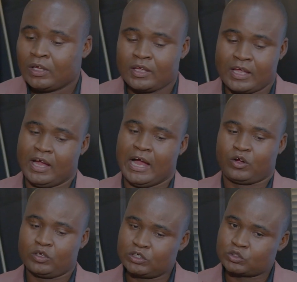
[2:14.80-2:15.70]
Yeah,
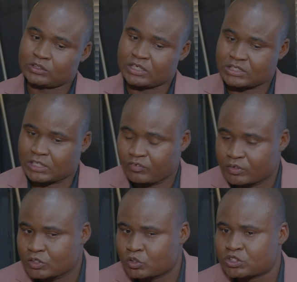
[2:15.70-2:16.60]
according to the South
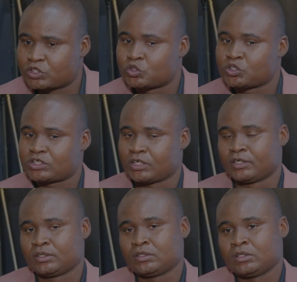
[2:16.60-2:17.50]
African
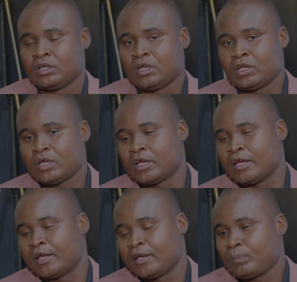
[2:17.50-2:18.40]
Constitution,
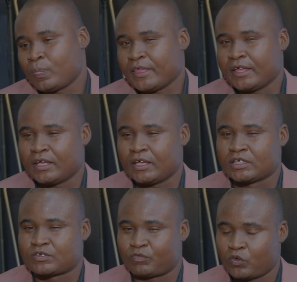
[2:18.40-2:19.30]

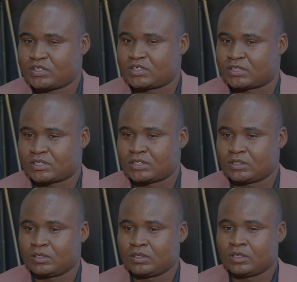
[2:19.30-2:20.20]
it forces
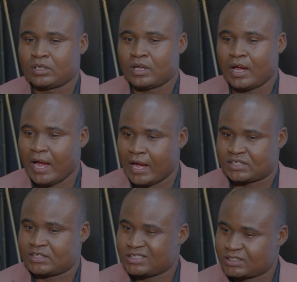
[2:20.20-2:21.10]

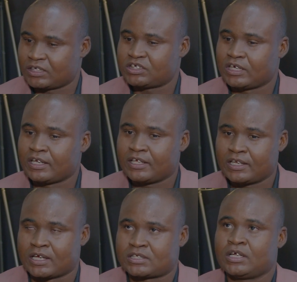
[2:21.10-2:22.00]
us as traditional
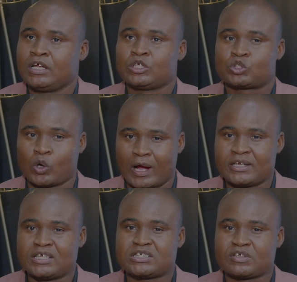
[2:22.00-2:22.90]
healers to
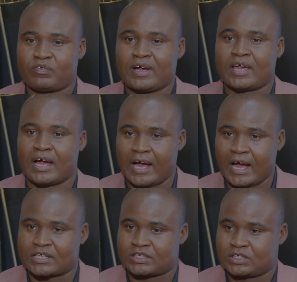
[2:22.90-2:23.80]
identify
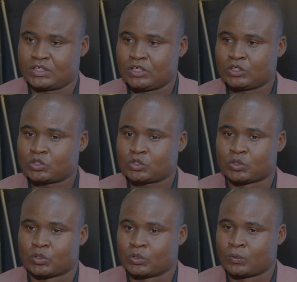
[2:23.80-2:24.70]
us
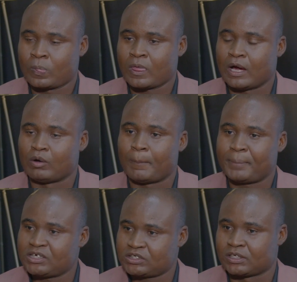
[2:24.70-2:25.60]
to our
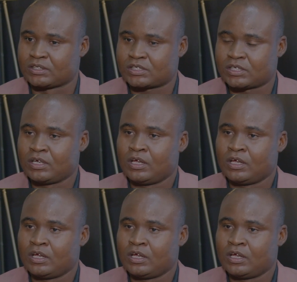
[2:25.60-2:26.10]
patients.